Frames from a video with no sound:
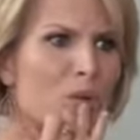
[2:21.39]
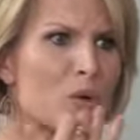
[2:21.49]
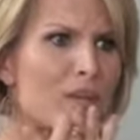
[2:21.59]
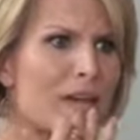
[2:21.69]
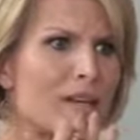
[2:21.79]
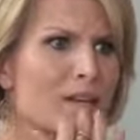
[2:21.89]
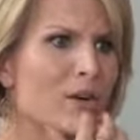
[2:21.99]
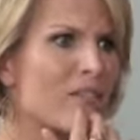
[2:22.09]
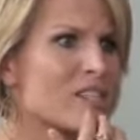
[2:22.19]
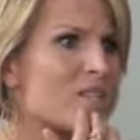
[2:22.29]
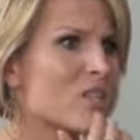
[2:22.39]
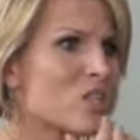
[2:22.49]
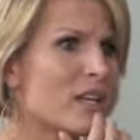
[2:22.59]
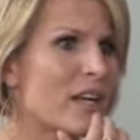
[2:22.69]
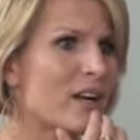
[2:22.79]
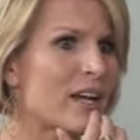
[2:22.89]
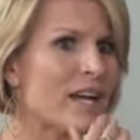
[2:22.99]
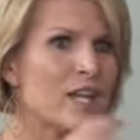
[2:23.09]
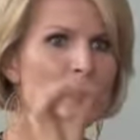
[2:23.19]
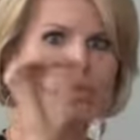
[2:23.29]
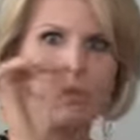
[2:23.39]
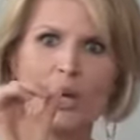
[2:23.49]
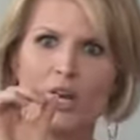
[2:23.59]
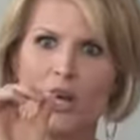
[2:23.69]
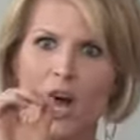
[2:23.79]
or in that crevice of the chin area, you just put on a